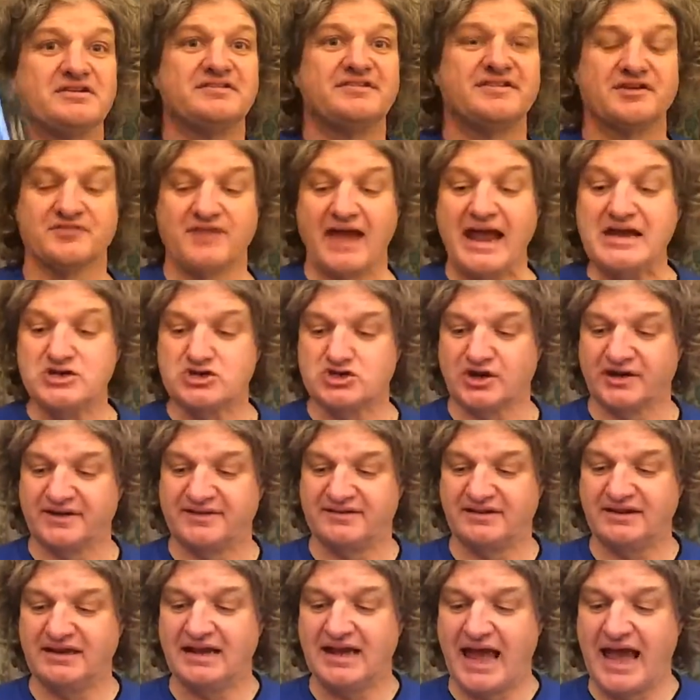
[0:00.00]
sort of
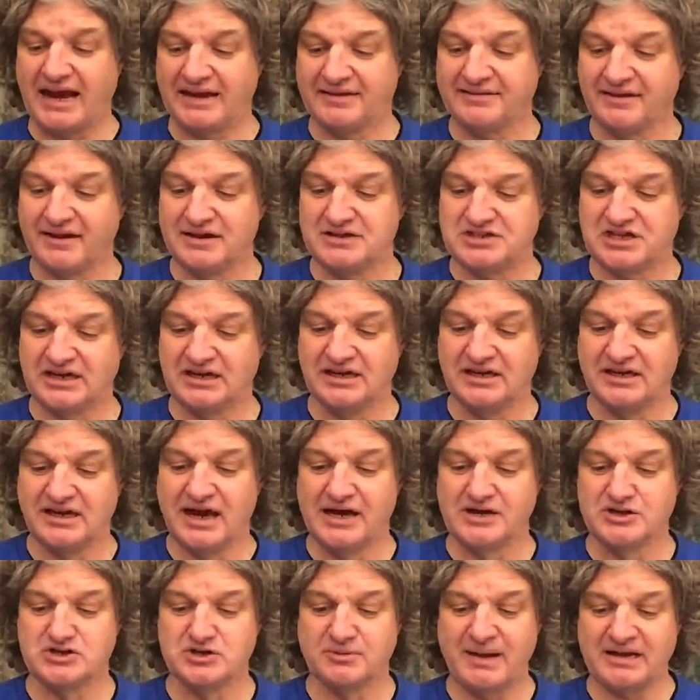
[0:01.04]
interesting, exciting,
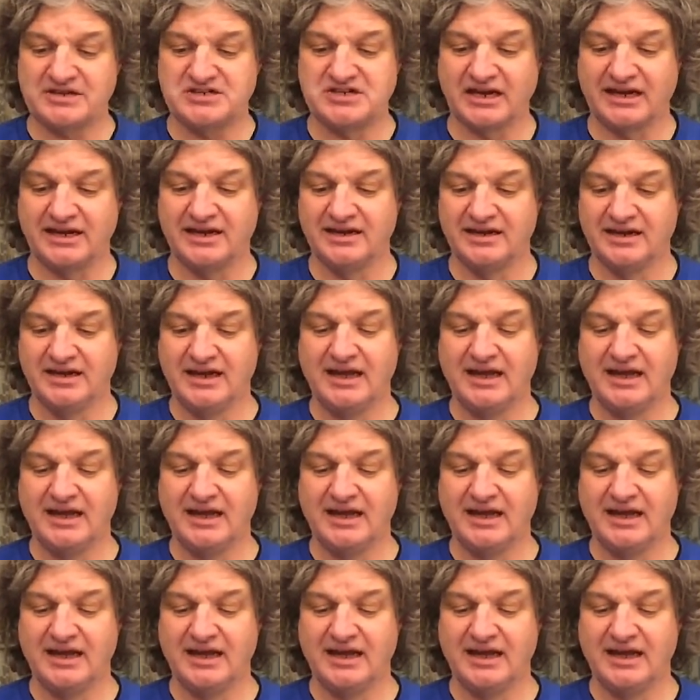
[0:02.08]
and dramatic.